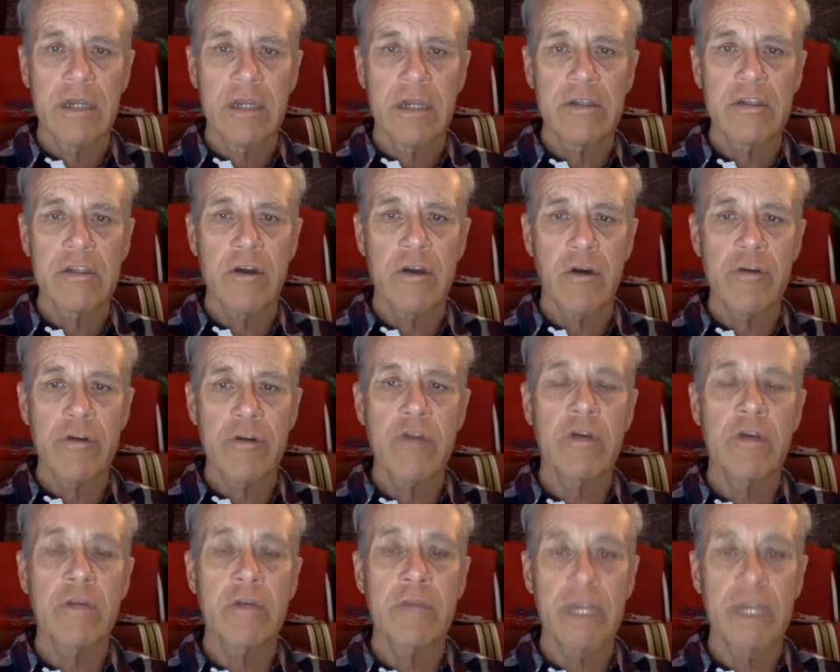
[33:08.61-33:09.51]
So you
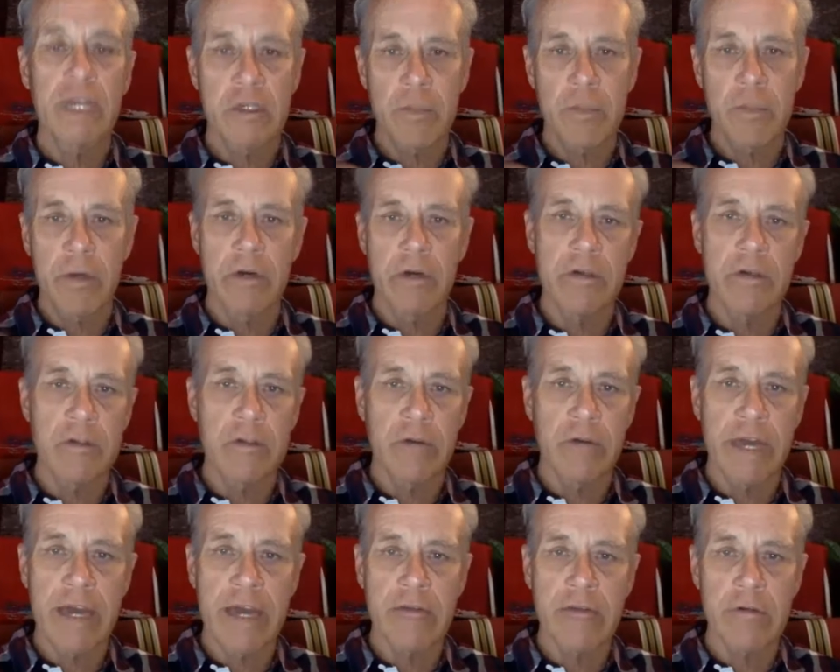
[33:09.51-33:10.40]
can be exposed to
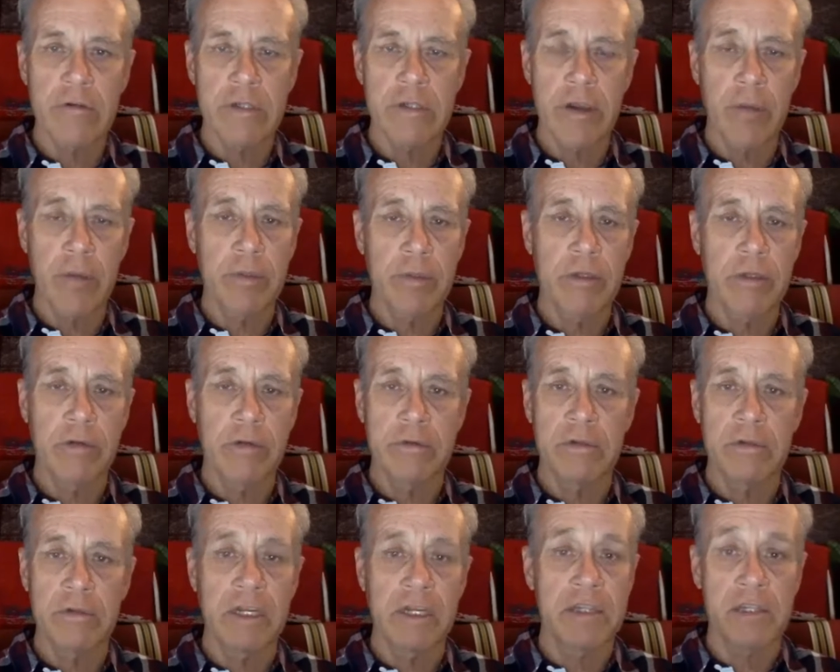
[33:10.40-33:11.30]
a hazardous air
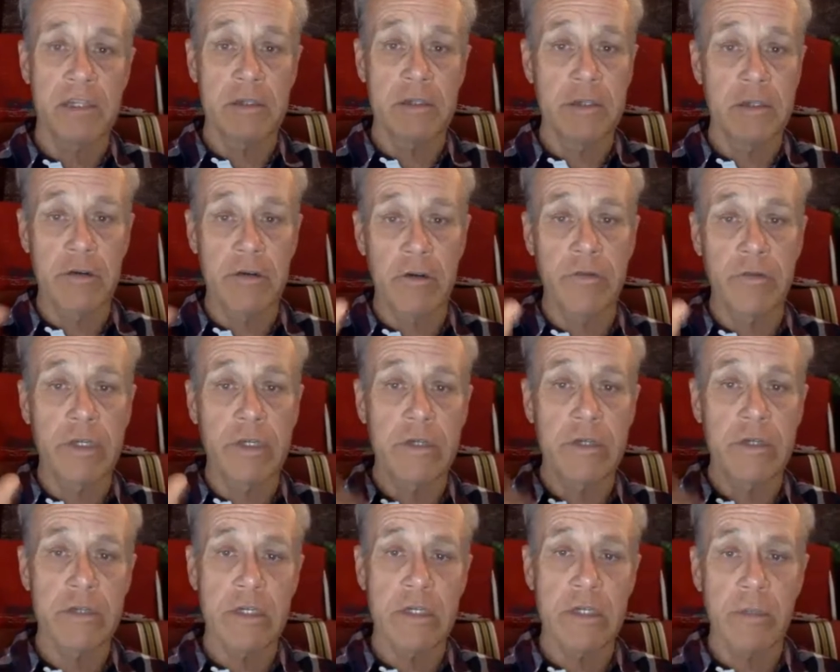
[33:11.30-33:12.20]
pollutant, and it's a zero
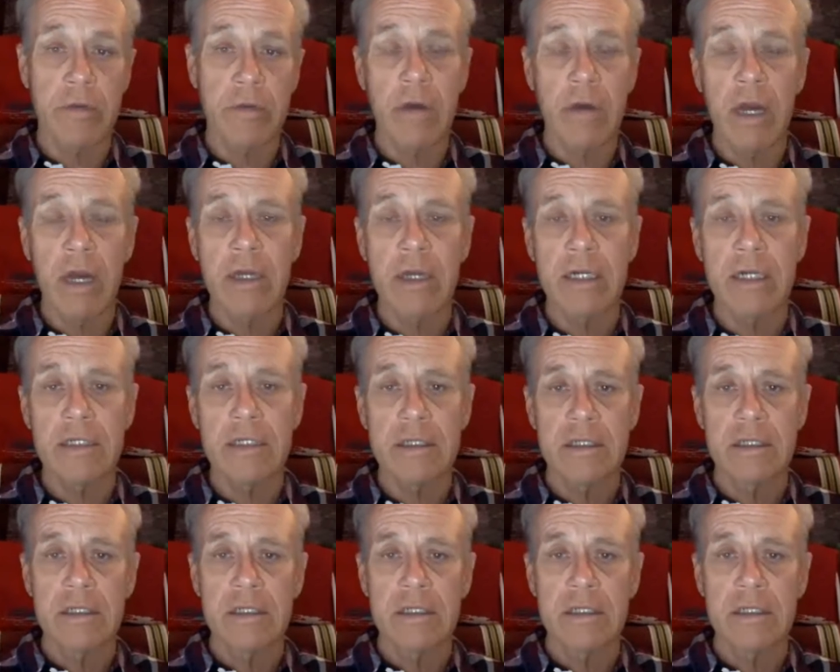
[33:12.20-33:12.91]
VOC product.